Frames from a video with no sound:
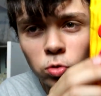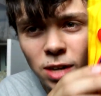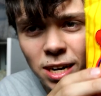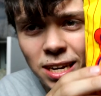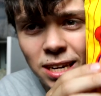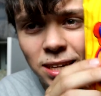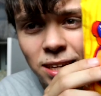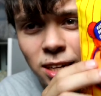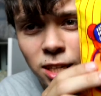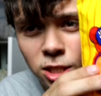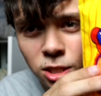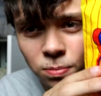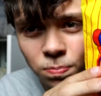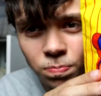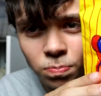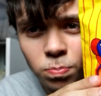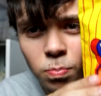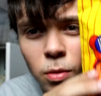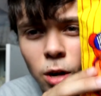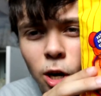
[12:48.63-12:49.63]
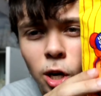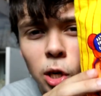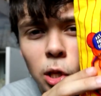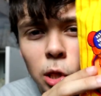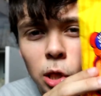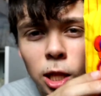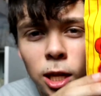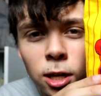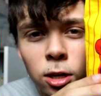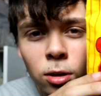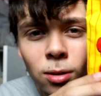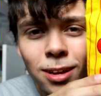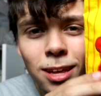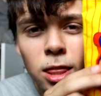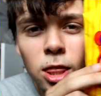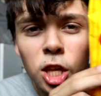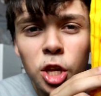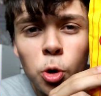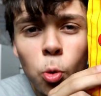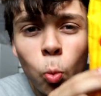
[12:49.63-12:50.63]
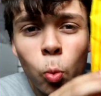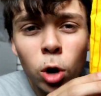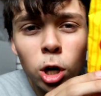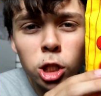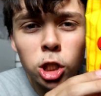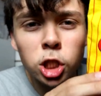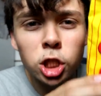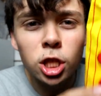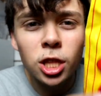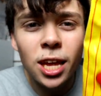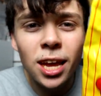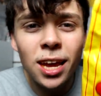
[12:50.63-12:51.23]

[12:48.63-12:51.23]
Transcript: right here, are literally the worst